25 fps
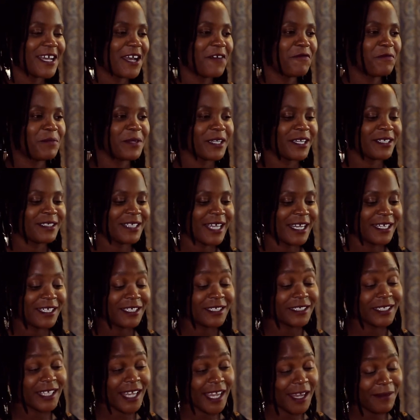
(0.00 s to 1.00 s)
enough because I'd
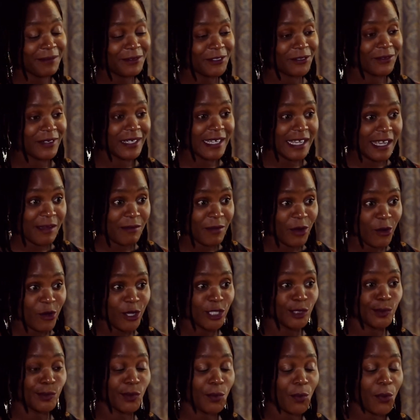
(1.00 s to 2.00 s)
escaped already a
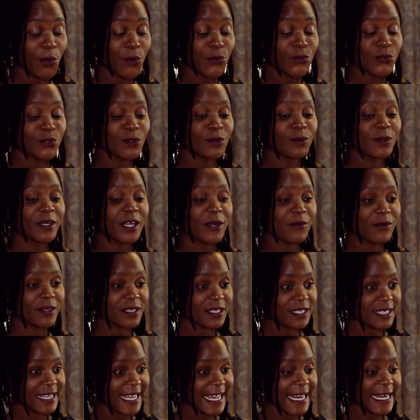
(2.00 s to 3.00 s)
marriage proposal when I
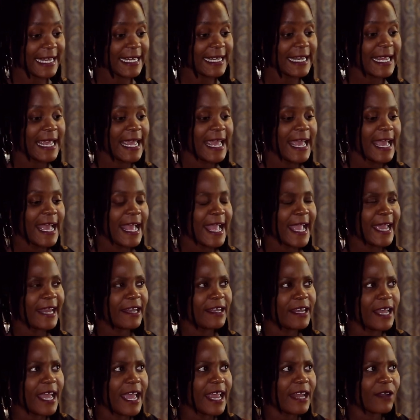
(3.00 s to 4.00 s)
was 10.
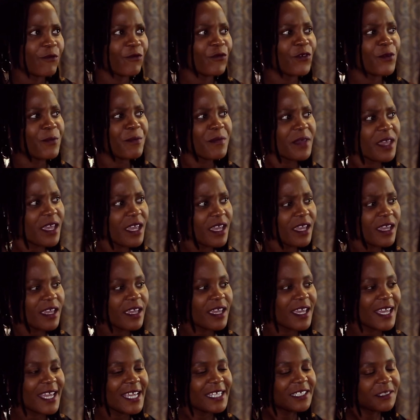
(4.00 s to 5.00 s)
And for
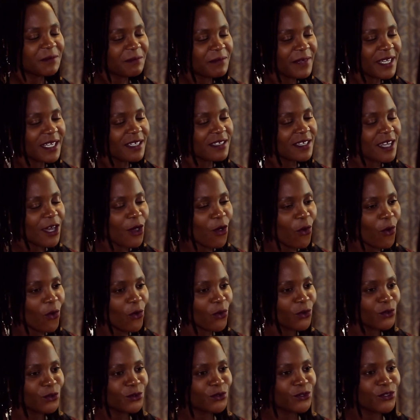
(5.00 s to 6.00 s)
me, it meant a
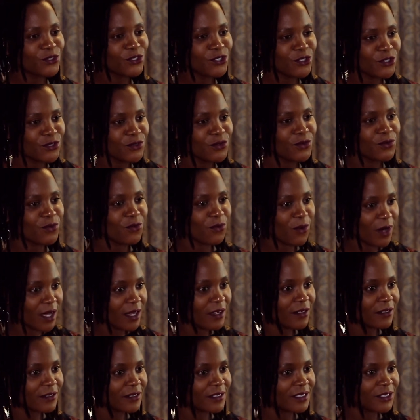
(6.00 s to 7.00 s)
whole new
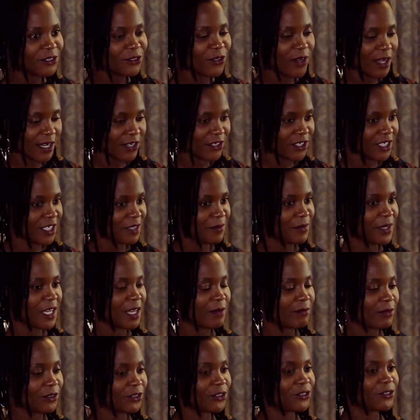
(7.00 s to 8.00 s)
world to actually be
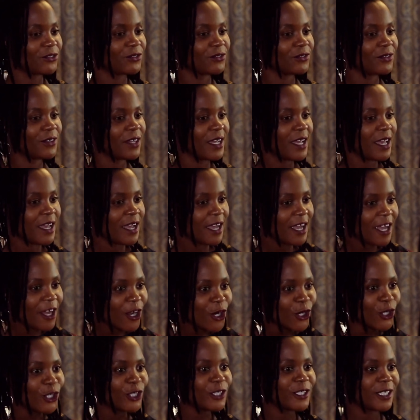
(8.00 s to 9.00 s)
able to
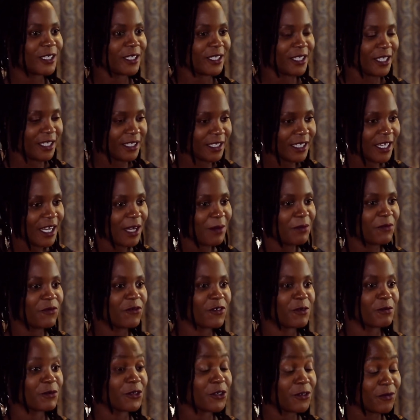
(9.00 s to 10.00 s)
earn an income
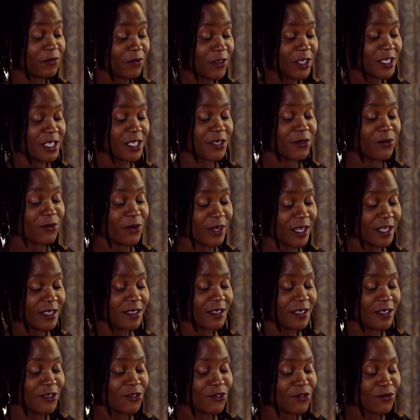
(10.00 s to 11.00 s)
from converting
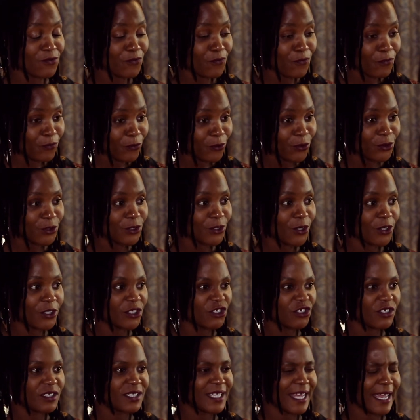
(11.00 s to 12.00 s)
waste into food,
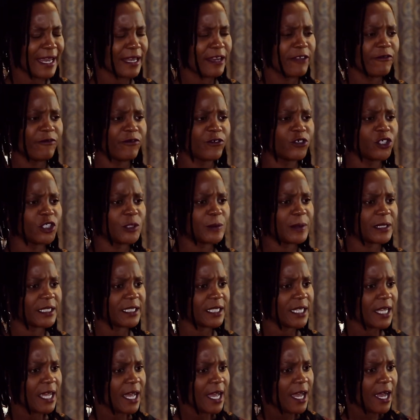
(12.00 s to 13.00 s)
not just any food,
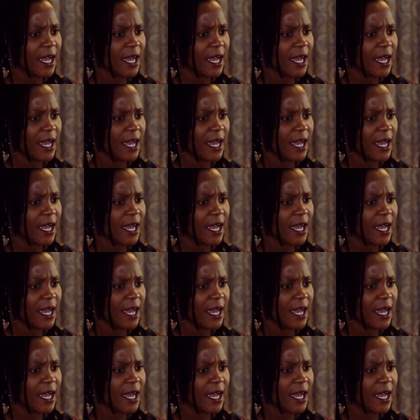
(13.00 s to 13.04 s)
but